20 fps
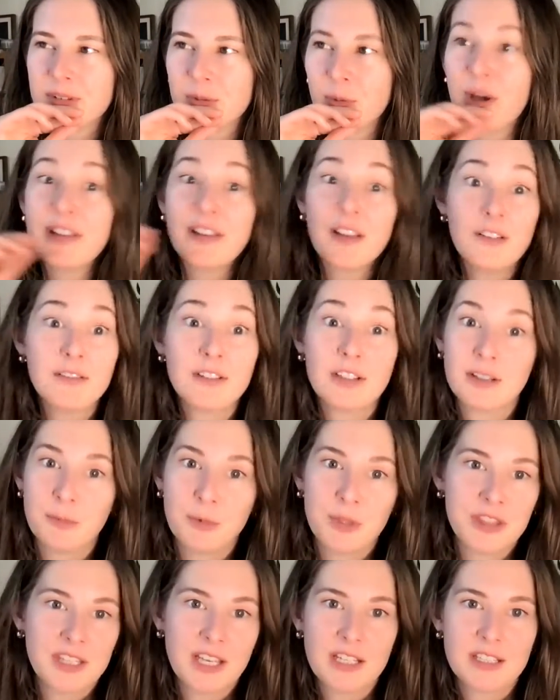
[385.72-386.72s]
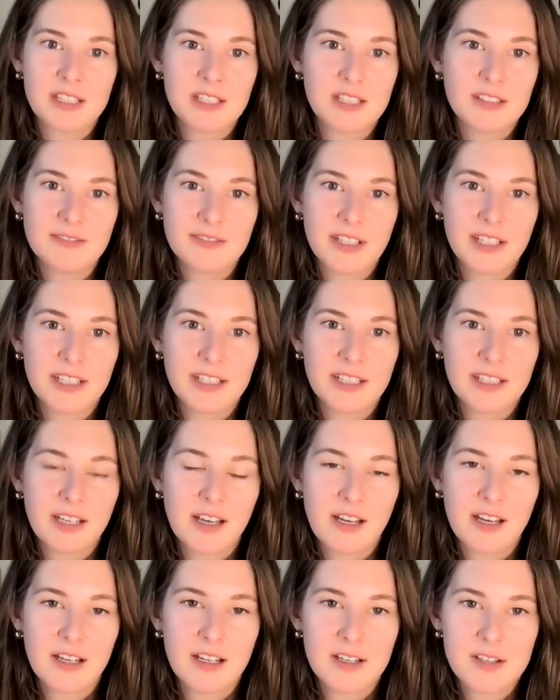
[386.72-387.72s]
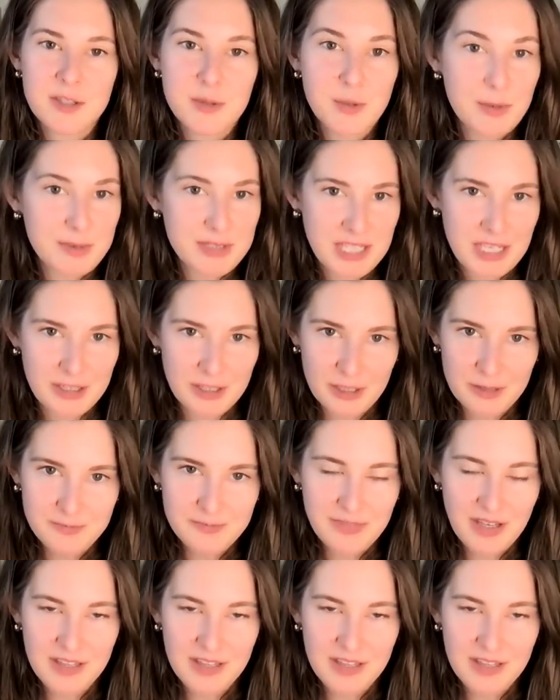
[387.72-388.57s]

well, I love it with the idea of like a sweet potato.